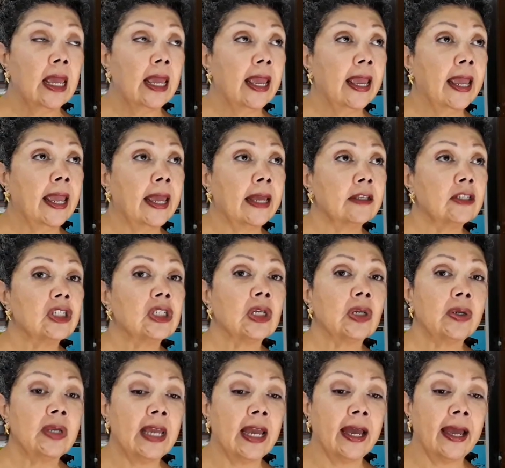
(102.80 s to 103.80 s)
And so,
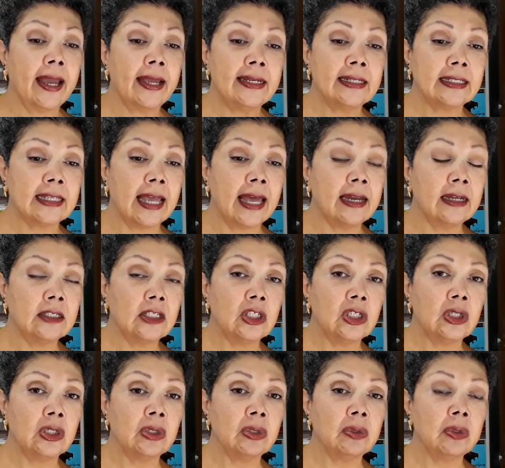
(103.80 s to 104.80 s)
yeah, I decided to
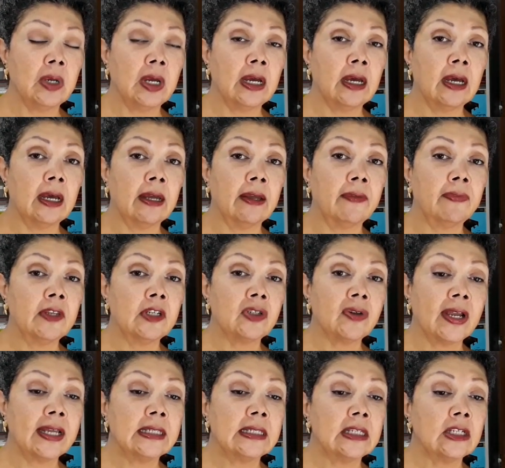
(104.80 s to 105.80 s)
do the
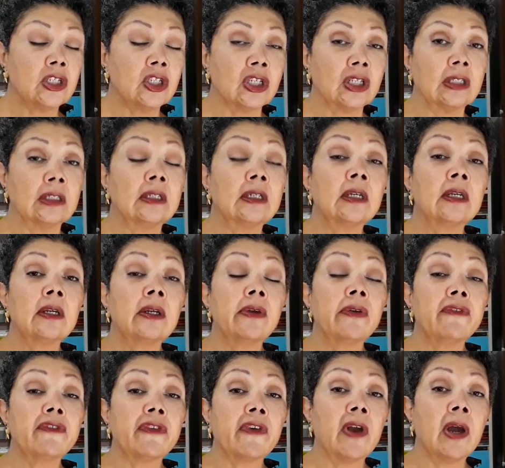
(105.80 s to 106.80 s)
transition
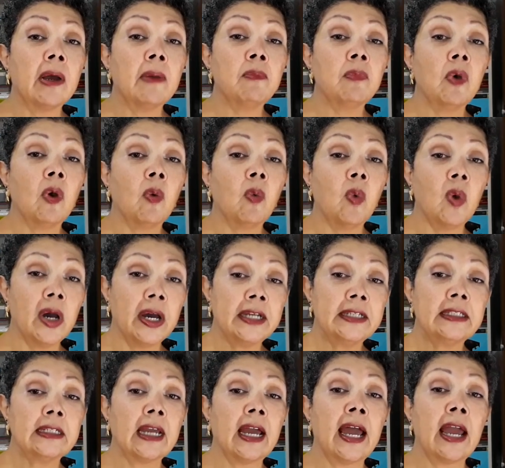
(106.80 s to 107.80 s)
from
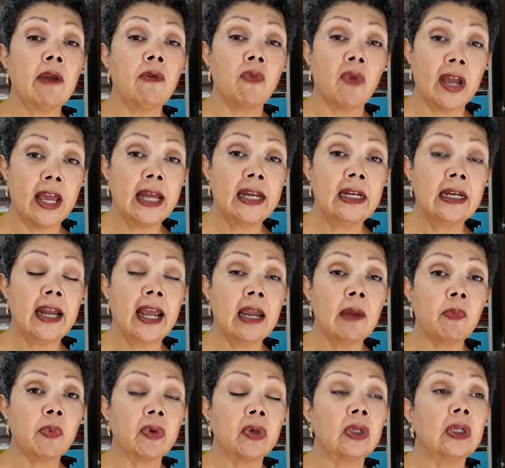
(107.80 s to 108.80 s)
what I read in
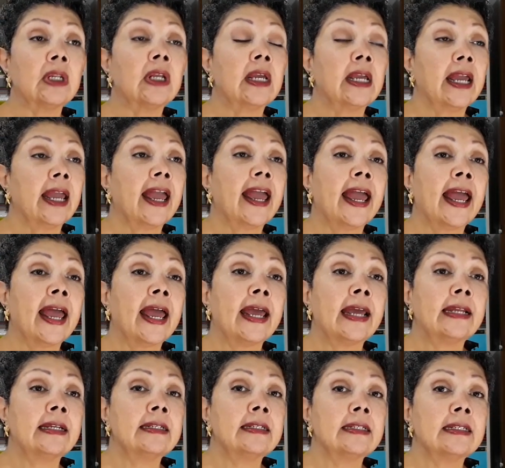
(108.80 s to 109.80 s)
April
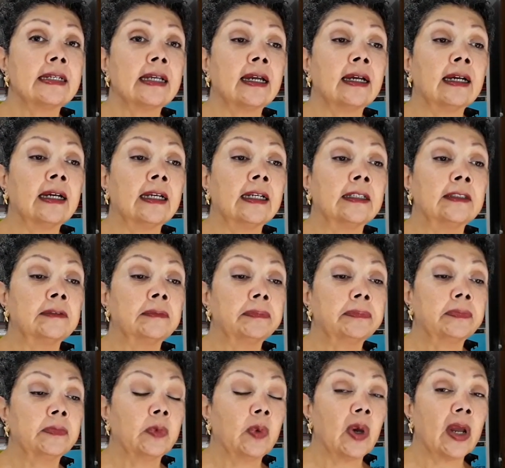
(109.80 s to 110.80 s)
and
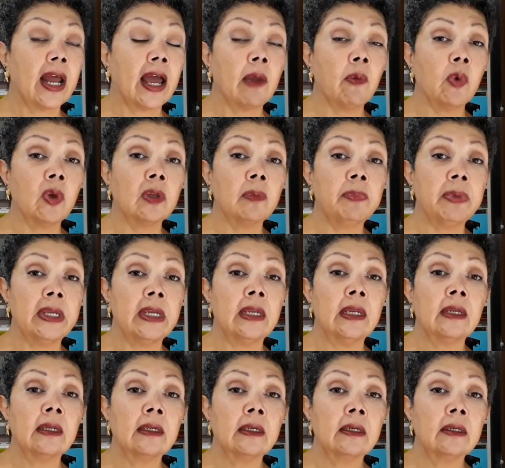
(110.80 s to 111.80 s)
what I will be
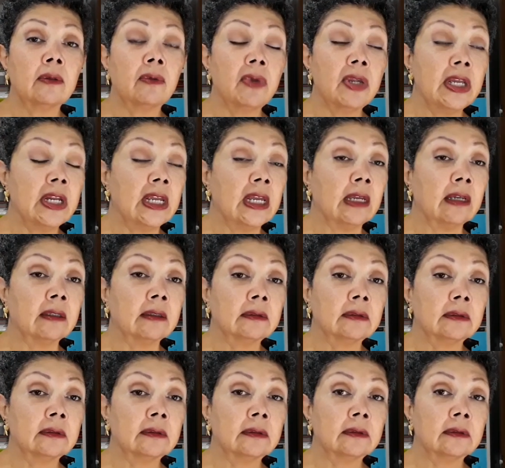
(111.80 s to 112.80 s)
reading,
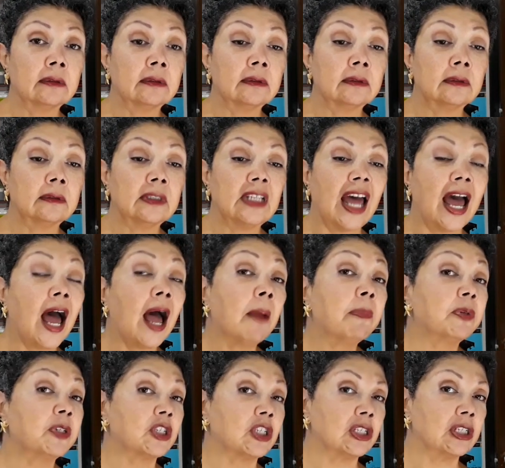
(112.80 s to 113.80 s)
the
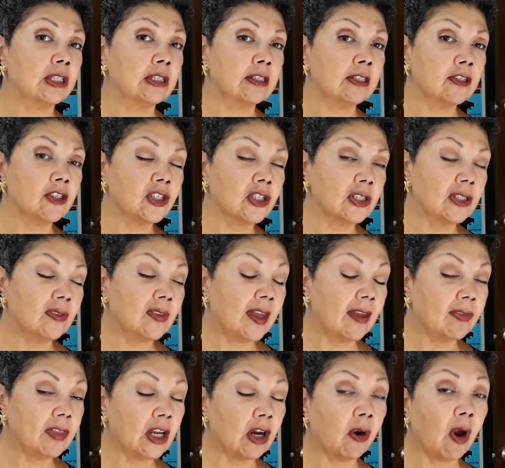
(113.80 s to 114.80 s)
options
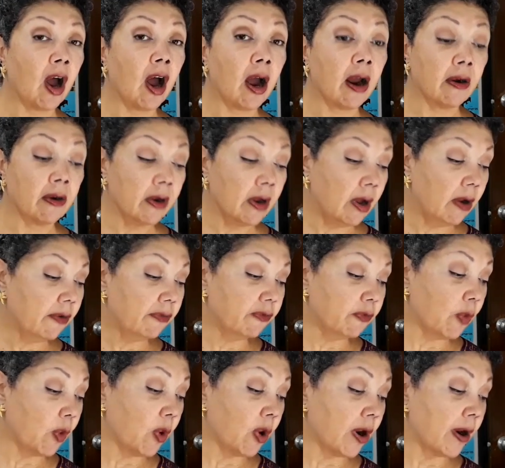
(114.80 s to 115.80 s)
that there are
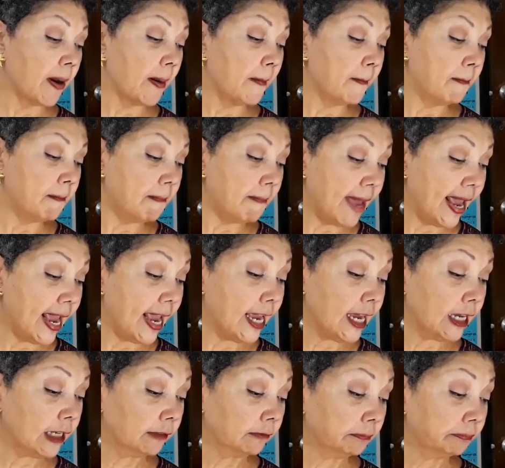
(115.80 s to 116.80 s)
for May.